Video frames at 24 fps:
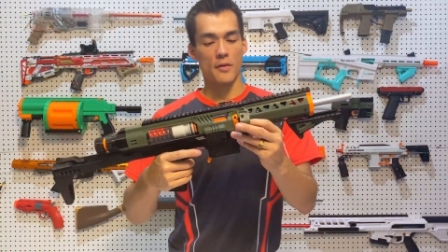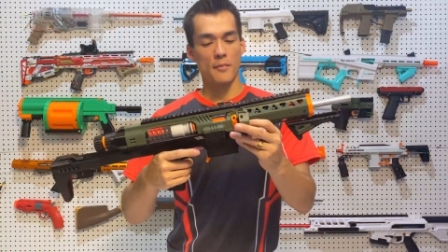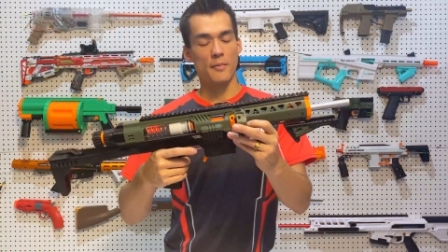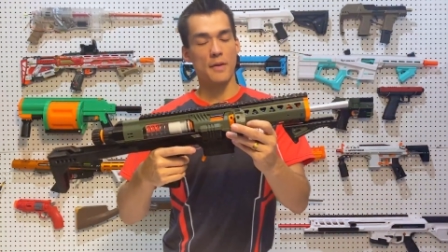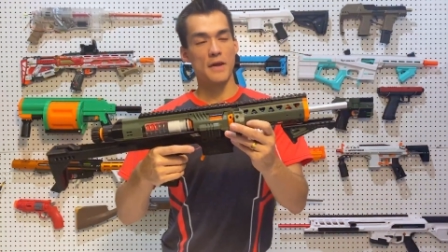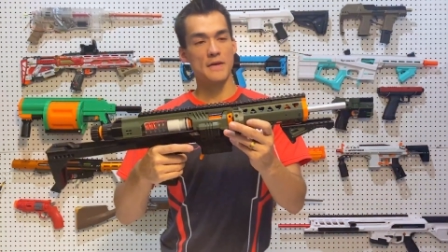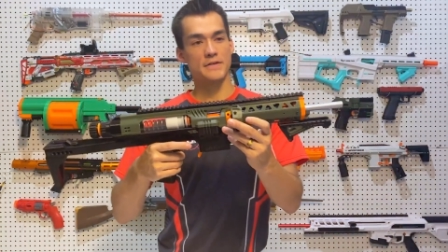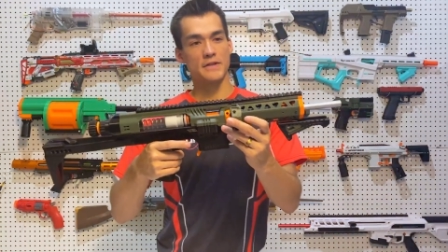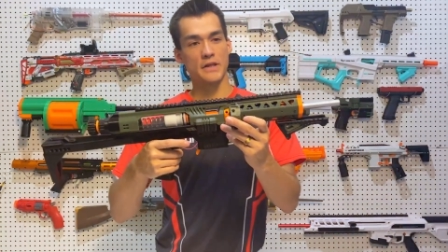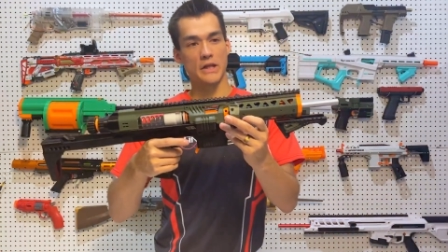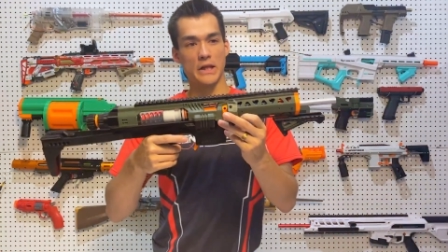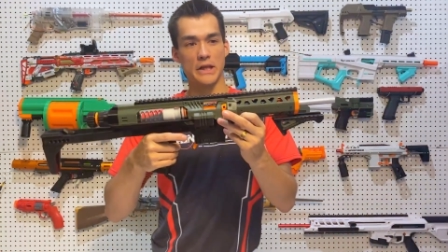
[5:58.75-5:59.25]

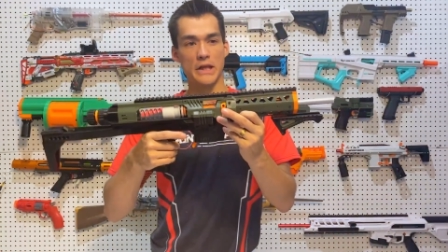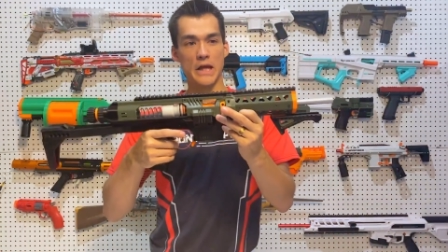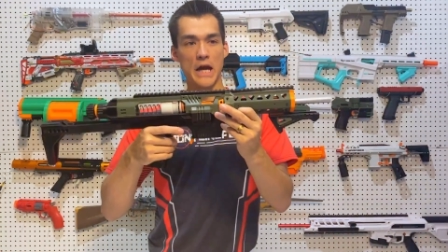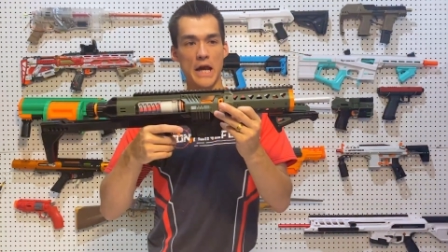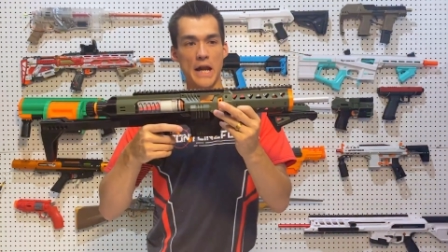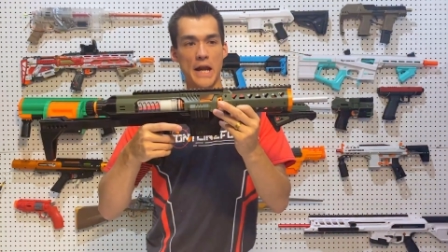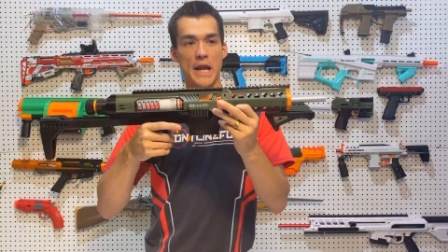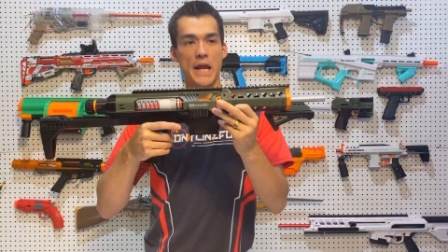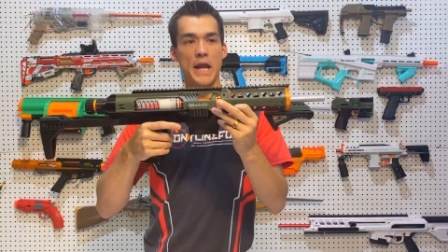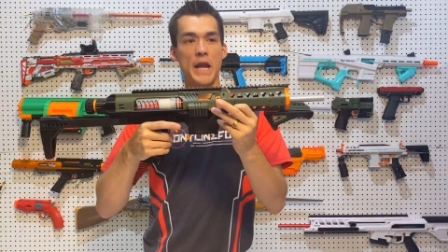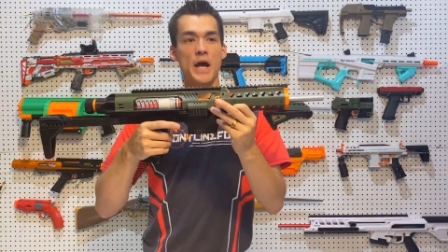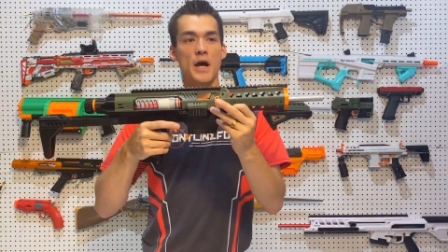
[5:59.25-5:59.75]
basically a
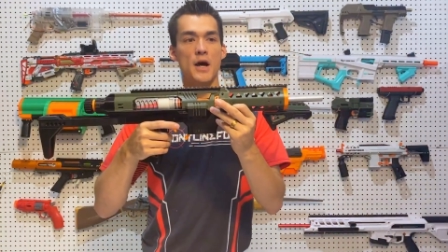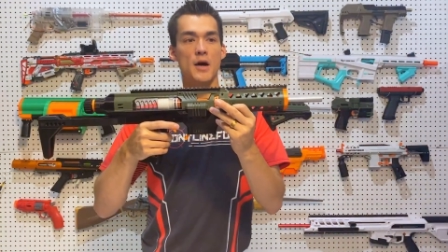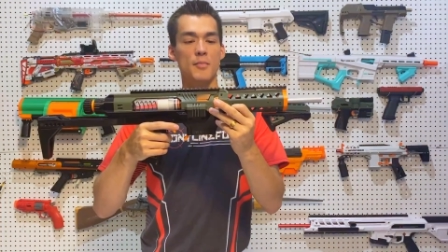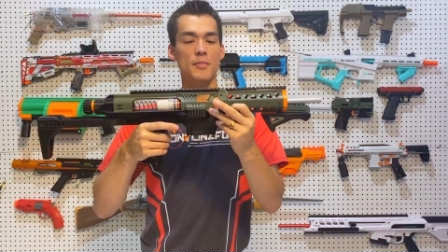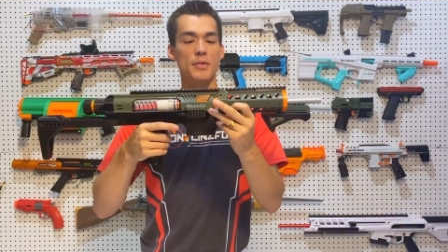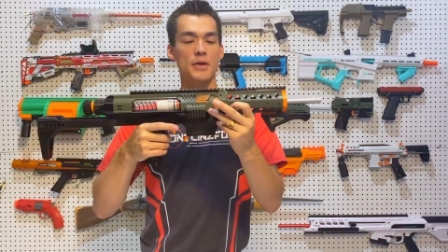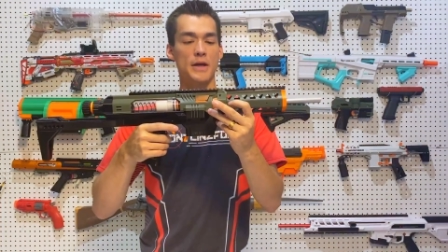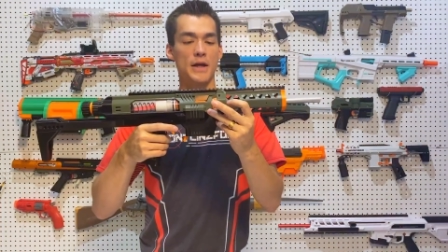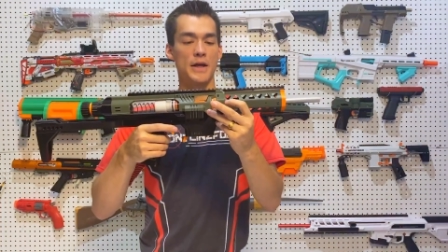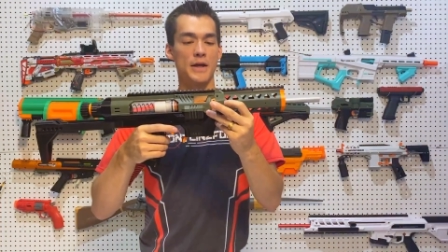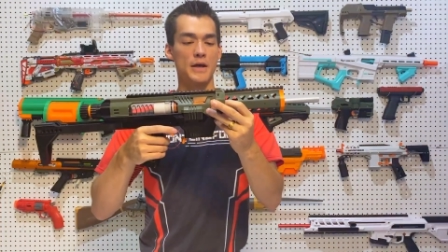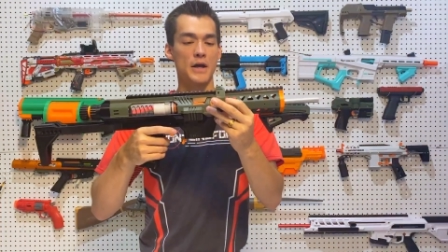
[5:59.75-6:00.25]

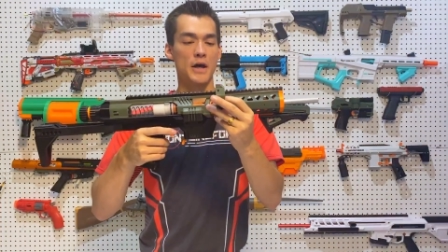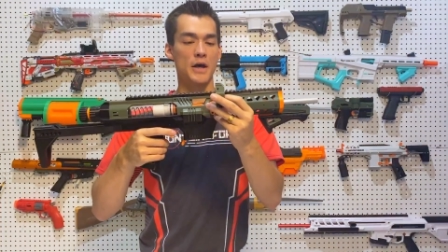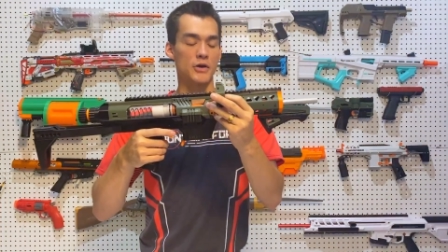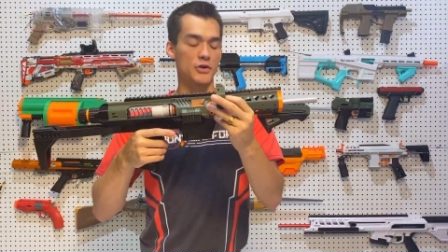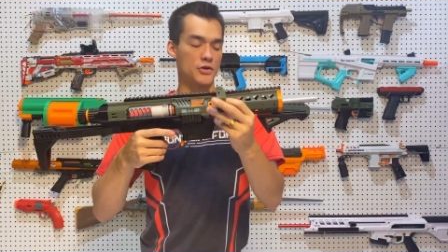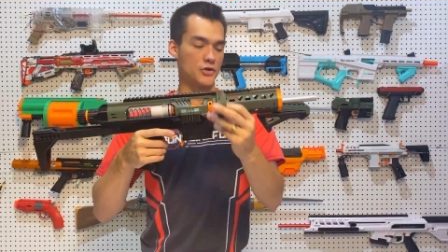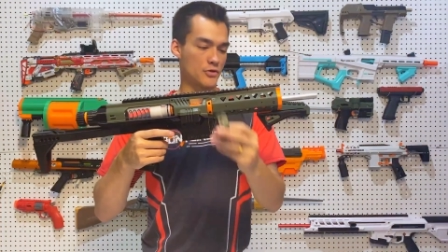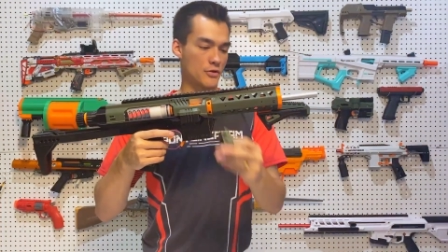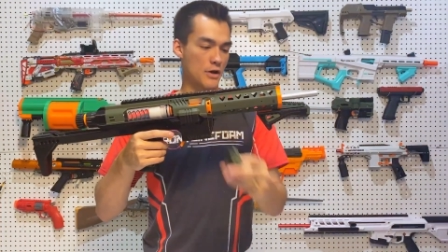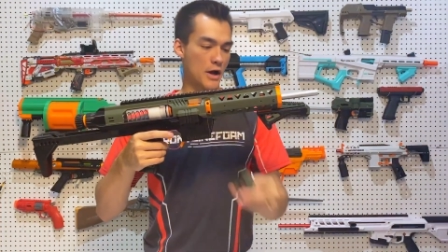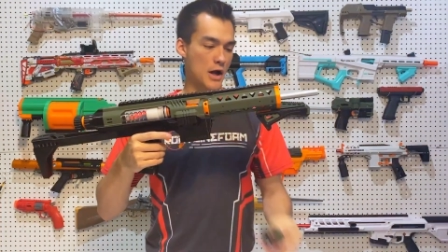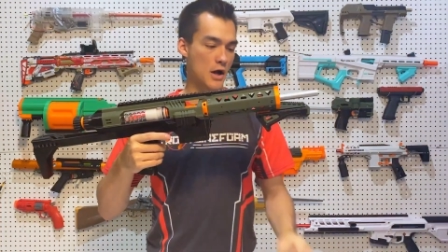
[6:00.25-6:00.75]
nub and not a
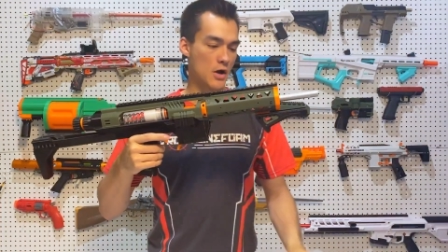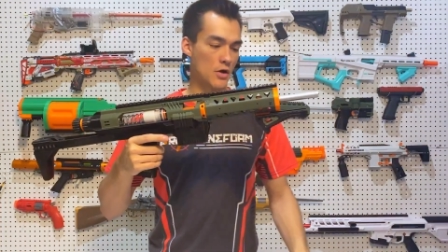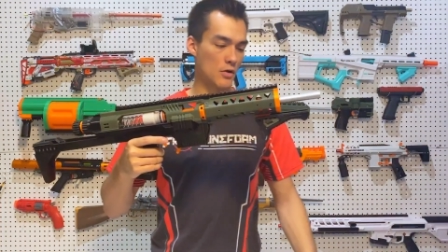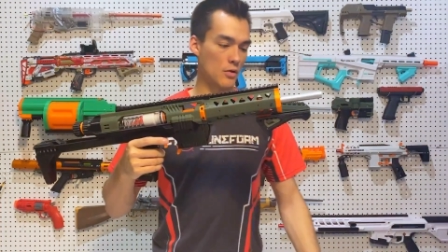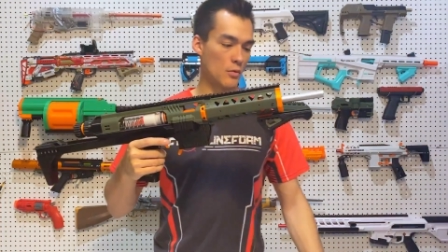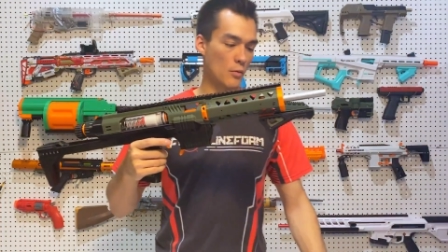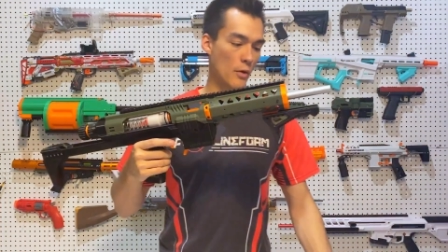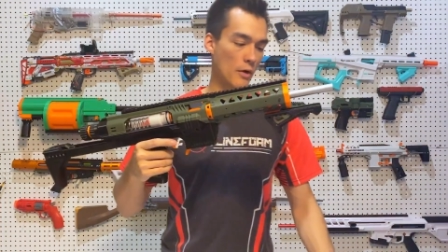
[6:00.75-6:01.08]
shroud,